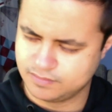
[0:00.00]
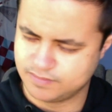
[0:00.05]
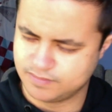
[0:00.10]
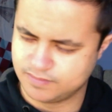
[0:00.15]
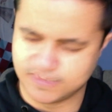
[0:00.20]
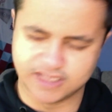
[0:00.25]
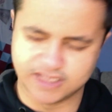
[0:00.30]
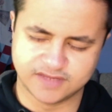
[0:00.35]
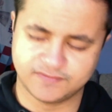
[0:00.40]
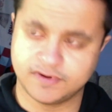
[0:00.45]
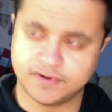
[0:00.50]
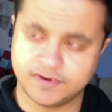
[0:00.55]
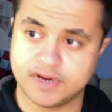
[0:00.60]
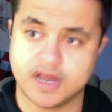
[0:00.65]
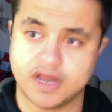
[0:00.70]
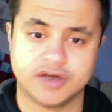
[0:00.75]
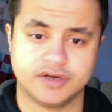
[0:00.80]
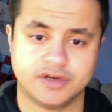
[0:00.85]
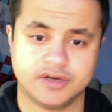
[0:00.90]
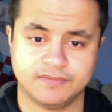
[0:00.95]
it's a very
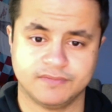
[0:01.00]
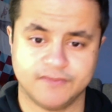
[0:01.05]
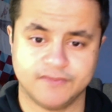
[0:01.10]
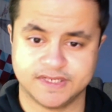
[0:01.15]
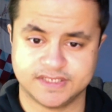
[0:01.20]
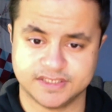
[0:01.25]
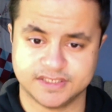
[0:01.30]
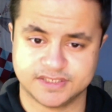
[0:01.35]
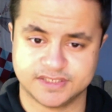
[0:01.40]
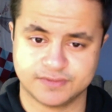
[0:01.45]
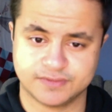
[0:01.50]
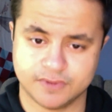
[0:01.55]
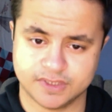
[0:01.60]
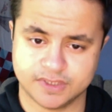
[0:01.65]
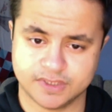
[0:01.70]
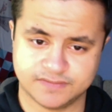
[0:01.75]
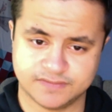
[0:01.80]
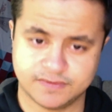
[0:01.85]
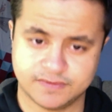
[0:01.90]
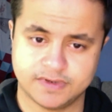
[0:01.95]
underinvested squad.
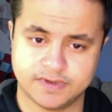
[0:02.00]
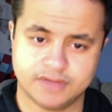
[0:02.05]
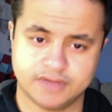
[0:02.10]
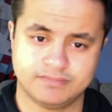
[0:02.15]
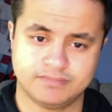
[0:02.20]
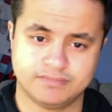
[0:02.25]
It's a very,